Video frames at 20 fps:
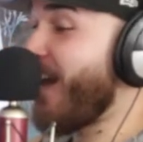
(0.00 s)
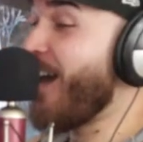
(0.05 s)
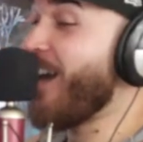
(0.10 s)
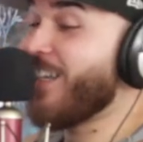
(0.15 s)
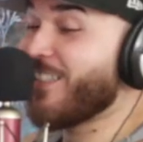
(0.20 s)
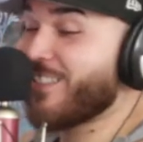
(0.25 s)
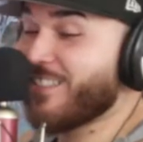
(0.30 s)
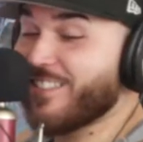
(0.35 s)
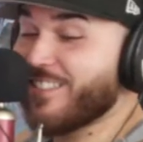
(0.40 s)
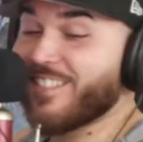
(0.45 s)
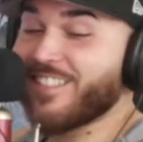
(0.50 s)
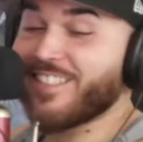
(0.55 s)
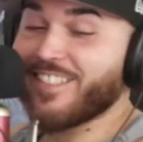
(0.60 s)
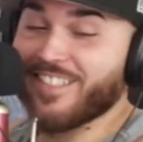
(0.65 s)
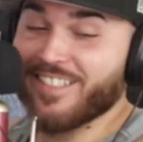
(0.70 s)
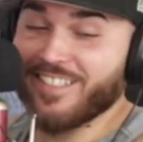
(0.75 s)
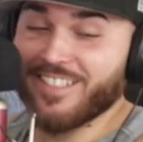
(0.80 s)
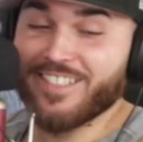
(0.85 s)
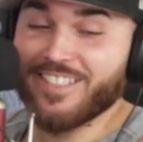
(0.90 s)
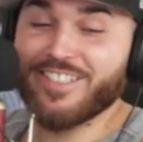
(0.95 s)
facts,
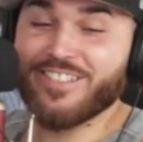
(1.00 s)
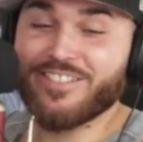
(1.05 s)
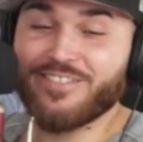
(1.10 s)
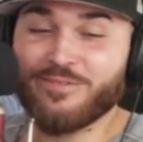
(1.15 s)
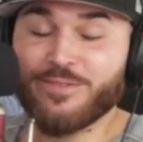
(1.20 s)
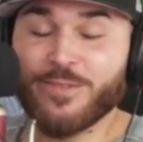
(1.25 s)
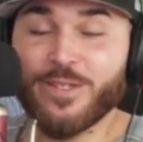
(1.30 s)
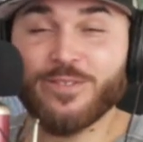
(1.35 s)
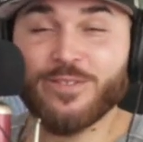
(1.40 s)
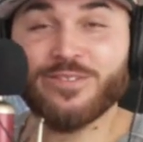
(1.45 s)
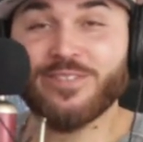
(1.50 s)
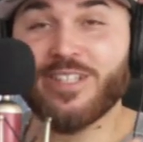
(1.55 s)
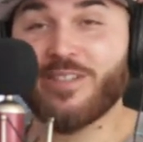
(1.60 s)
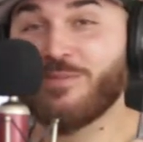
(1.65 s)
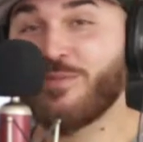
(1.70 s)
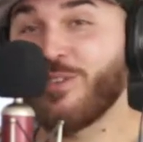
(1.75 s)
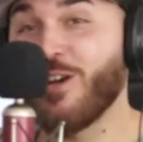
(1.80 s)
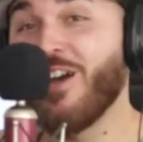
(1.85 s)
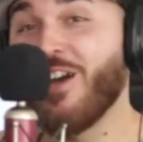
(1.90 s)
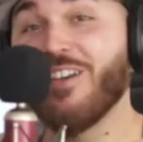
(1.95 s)
real shit. Well, uh,
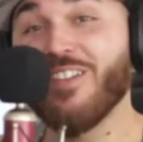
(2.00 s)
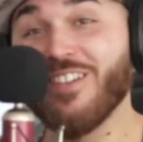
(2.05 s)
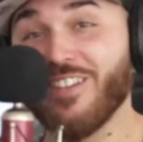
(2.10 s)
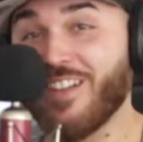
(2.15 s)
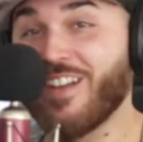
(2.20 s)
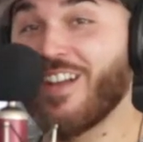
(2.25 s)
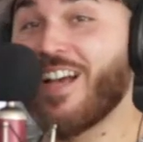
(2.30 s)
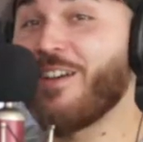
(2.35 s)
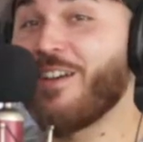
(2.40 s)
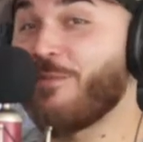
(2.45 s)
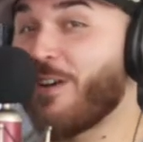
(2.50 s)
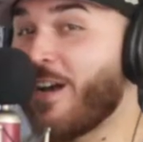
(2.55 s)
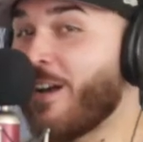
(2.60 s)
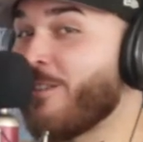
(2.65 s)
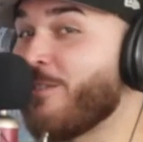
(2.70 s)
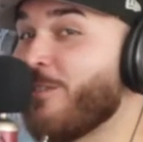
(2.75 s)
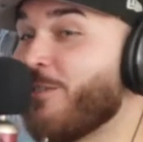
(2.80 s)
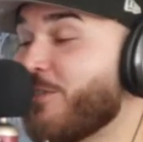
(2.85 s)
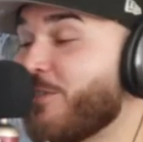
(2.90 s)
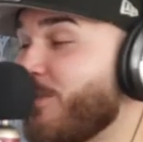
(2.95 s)
bro, I,
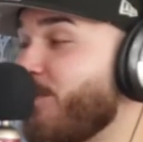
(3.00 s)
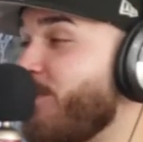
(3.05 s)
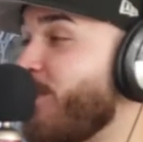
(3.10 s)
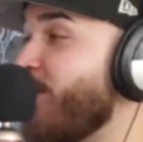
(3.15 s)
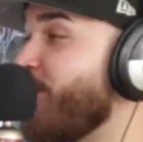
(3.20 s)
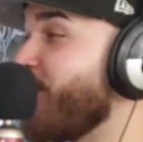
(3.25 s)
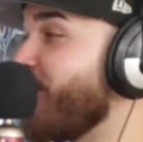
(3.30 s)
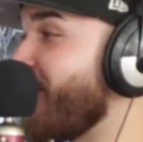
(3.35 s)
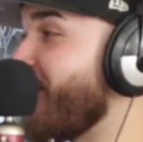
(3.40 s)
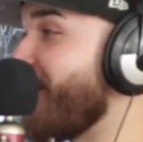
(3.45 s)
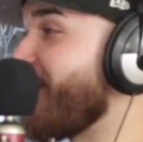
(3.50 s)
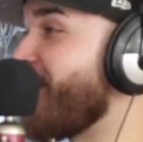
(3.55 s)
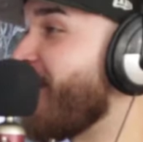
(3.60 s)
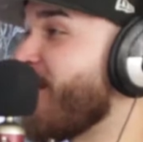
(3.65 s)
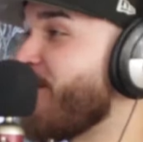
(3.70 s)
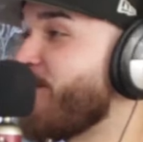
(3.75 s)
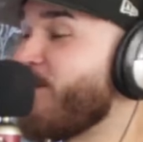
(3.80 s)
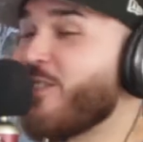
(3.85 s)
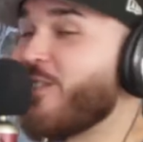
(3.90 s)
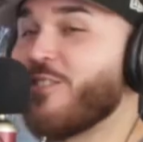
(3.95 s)
I know some people like
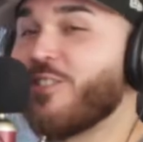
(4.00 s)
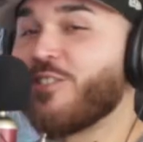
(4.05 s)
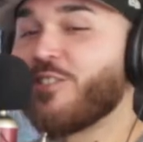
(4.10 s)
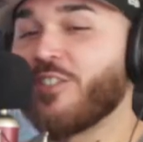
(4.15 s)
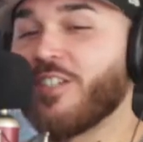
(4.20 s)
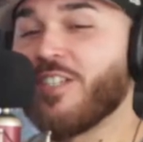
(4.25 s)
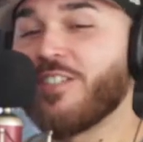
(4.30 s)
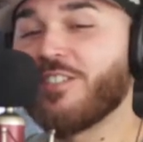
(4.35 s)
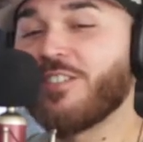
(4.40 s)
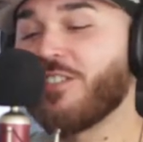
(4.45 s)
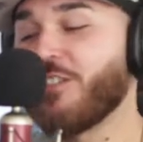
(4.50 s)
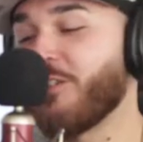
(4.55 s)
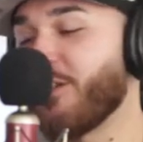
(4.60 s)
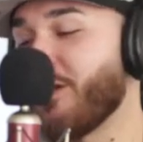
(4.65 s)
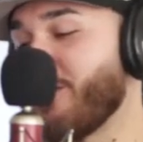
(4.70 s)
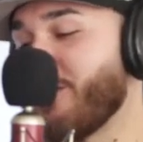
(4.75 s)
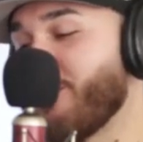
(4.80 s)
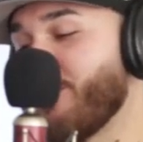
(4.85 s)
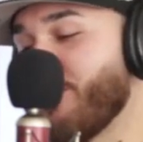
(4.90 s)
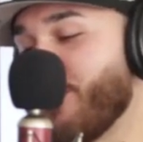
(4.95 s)
that, bro. It's crazy. You
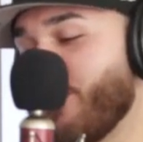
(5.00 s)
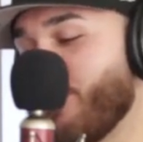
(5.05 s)
know,